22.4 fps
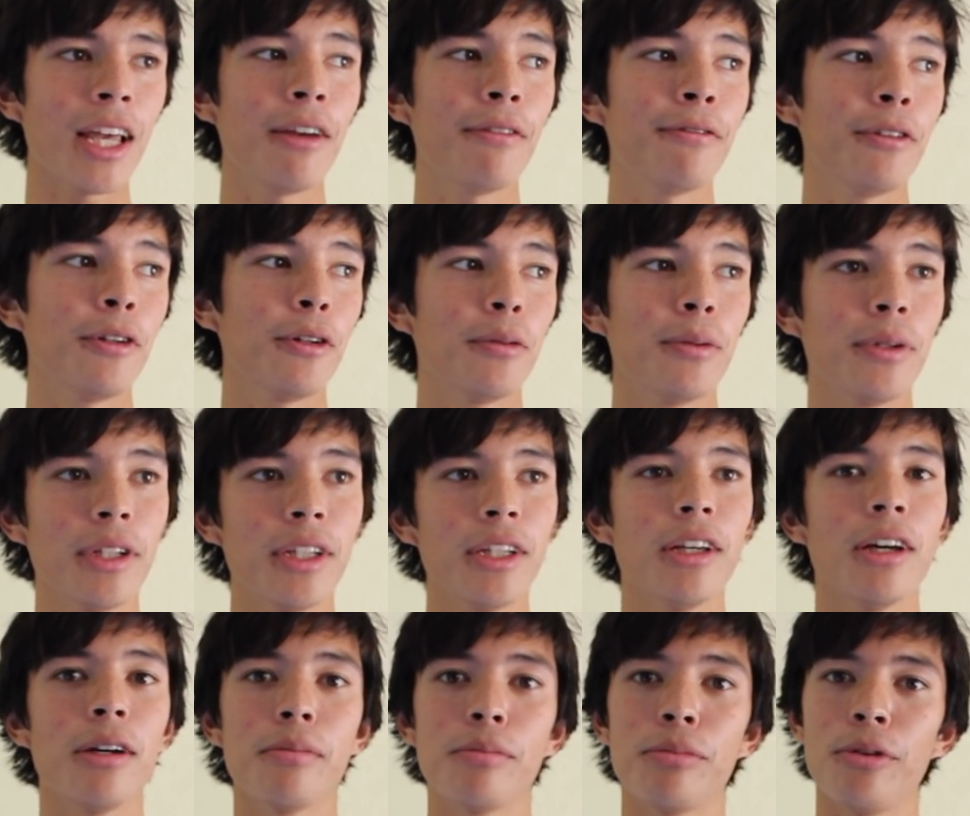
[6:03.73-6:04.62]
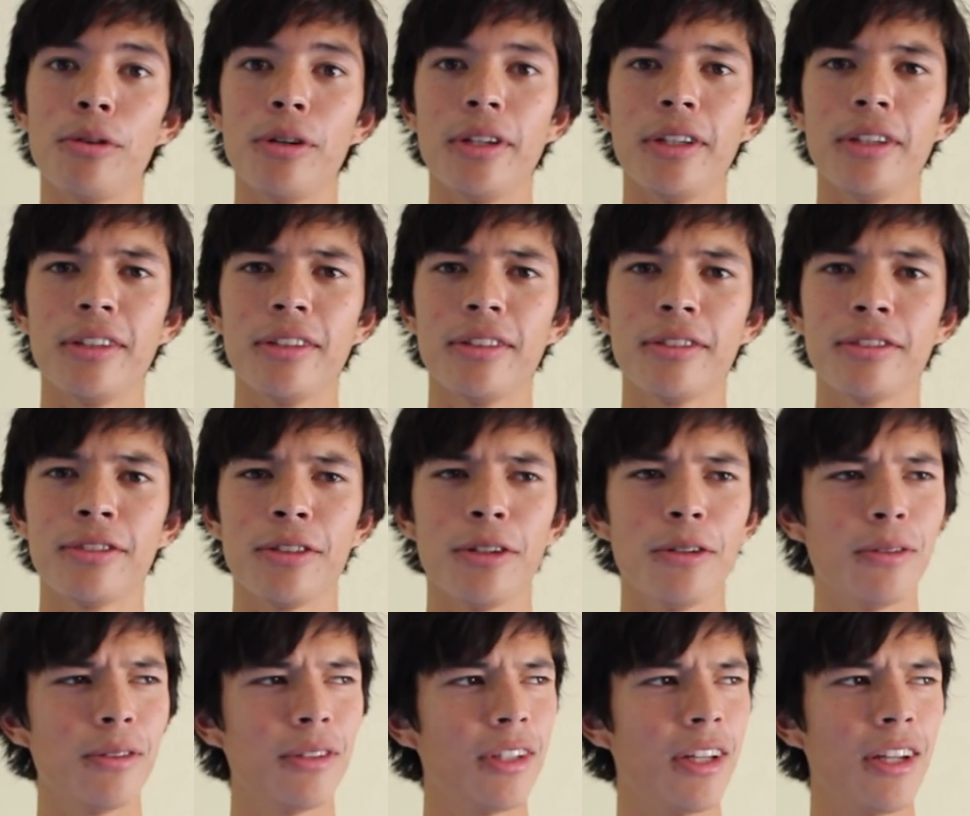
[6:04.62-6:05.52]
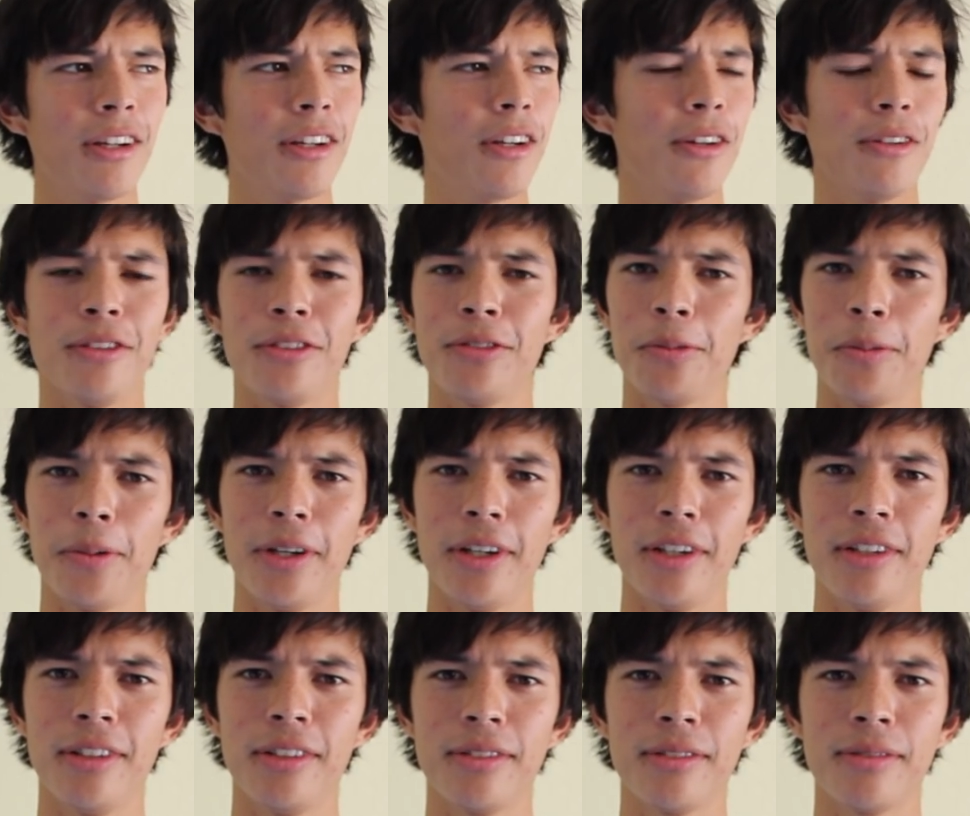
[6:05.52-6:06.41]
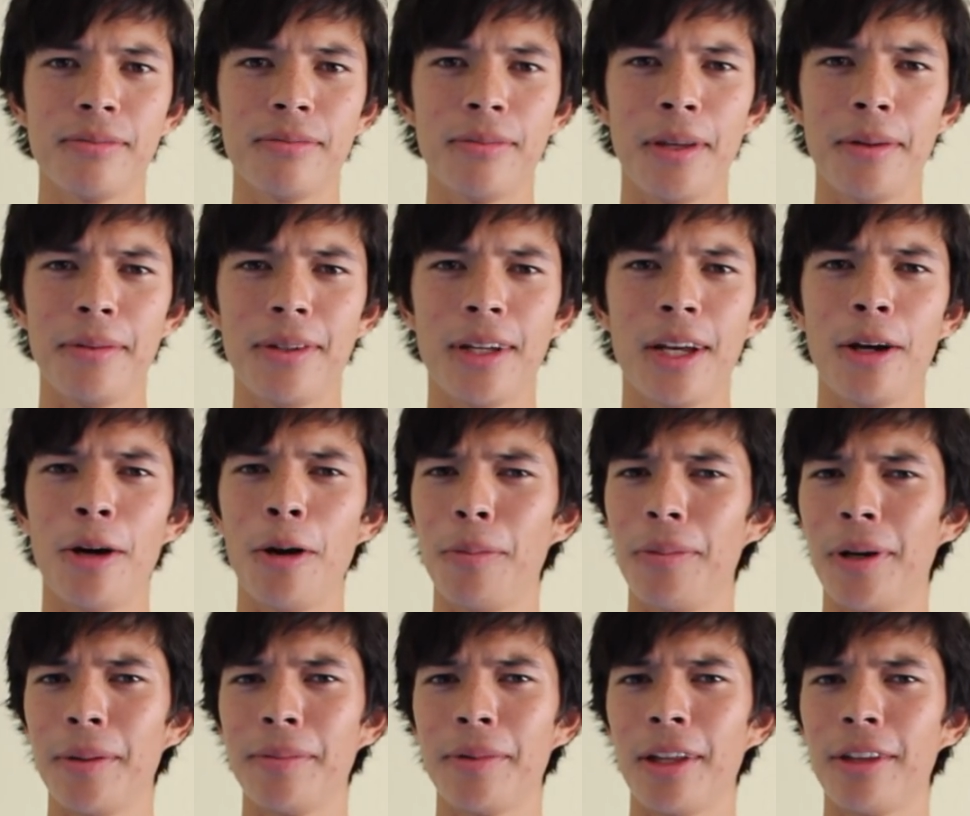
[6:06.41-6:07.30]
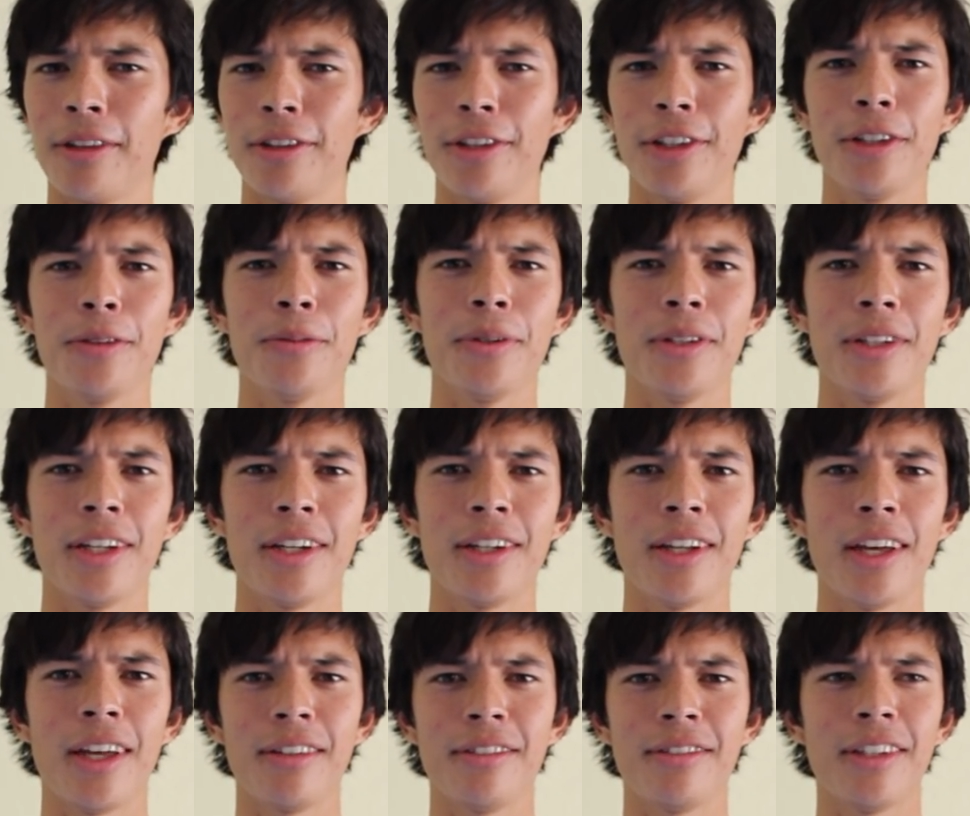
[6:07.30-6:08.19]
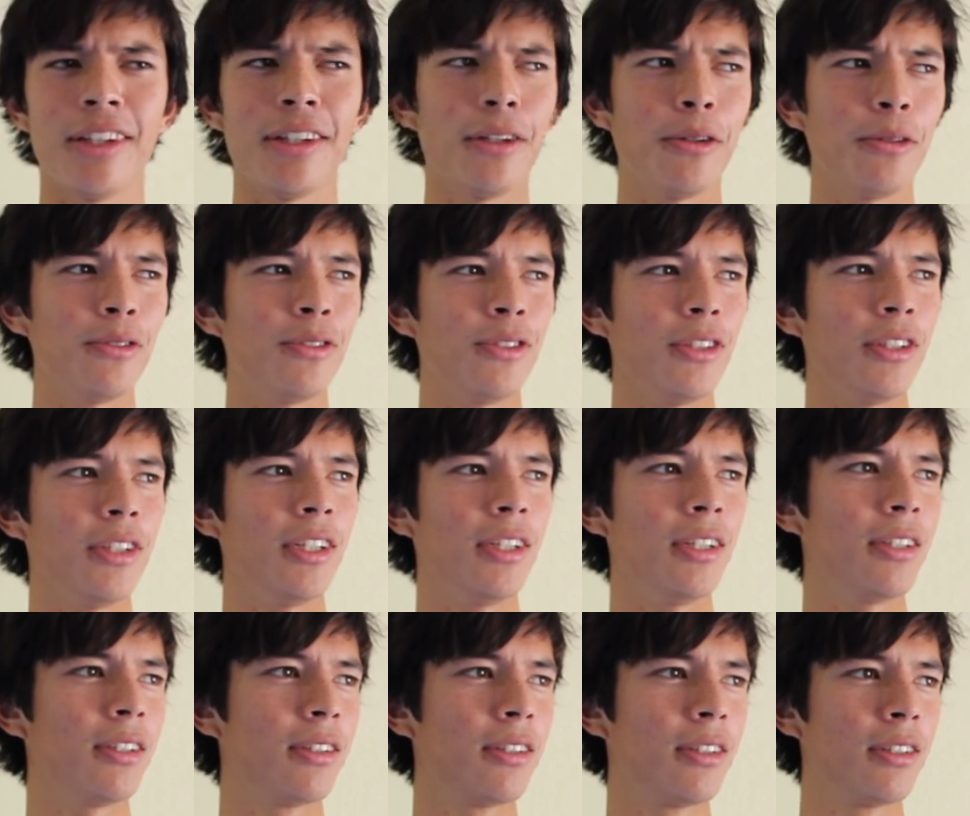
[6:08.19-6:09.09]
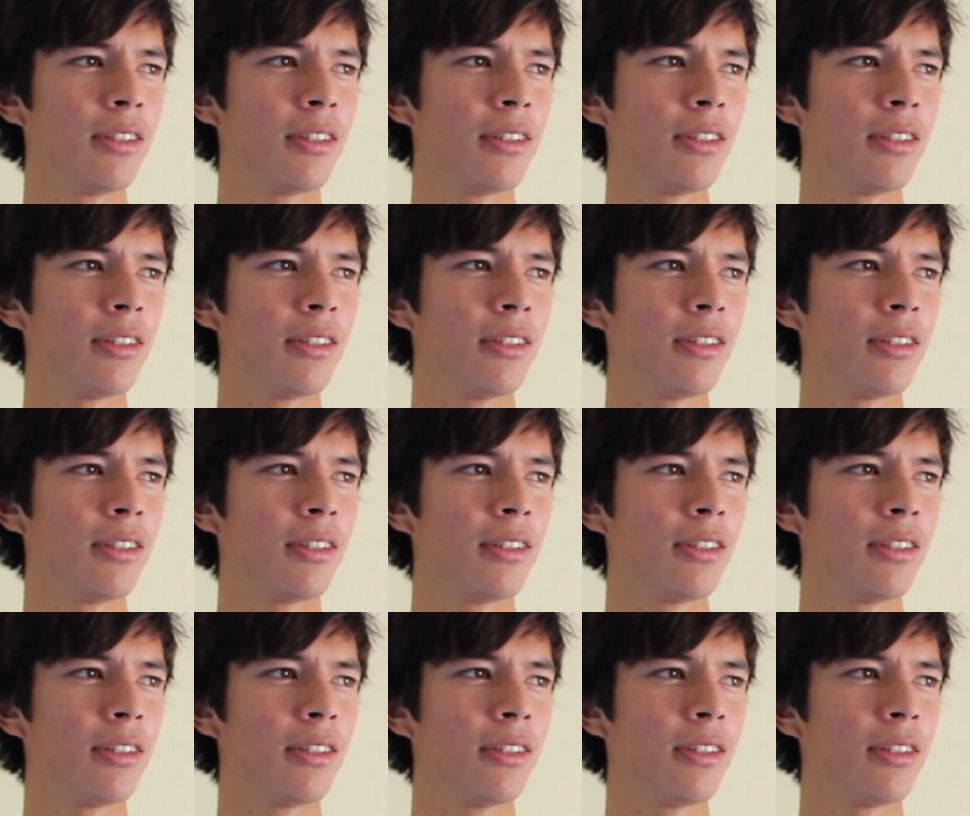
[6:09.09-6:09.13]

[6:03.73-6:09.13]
I feel really on point so I don't know it's weird I, hope I'm not the only one that has that OCD.